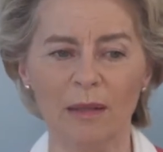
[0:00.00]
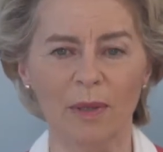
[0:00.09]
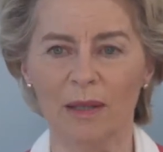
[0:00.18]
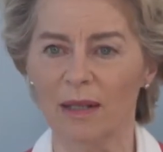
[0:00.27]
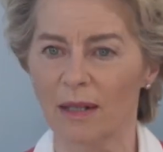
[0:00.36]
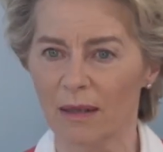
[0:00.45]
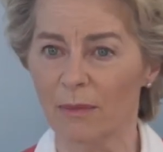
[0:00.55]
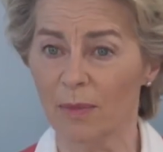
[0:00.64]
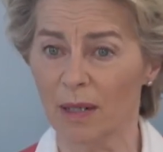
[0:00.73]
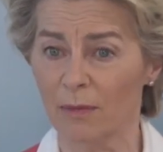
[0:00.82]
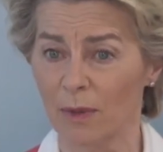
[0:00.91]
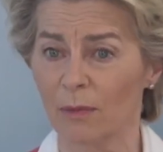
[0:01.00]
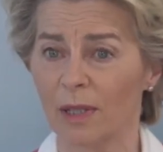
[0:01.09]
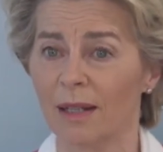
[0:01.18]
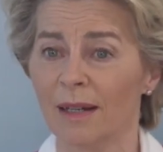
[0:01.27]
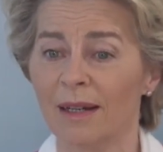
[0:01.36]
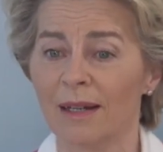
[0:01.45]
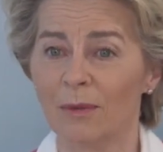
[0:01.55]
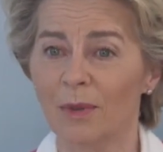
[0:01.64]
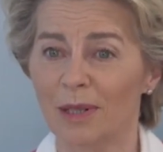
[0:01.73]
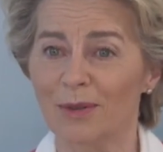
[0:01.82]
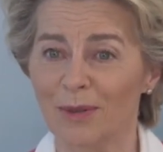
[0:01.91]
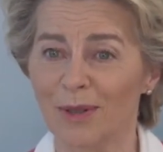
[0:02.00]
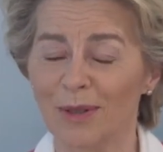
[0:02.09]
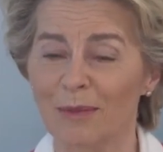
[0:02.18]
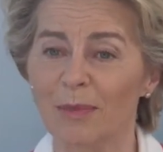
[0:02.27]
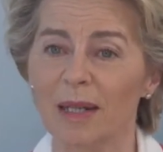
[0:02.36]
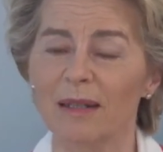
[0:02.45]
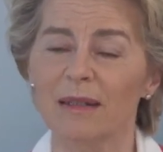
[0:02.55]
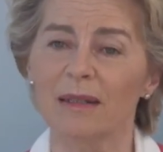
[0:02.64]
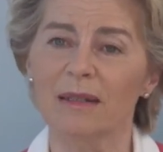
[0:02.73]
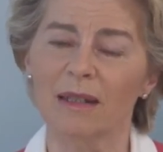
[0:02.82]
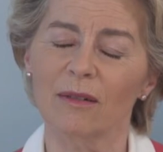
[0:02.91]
but there are other parts where we, we are strong competitors.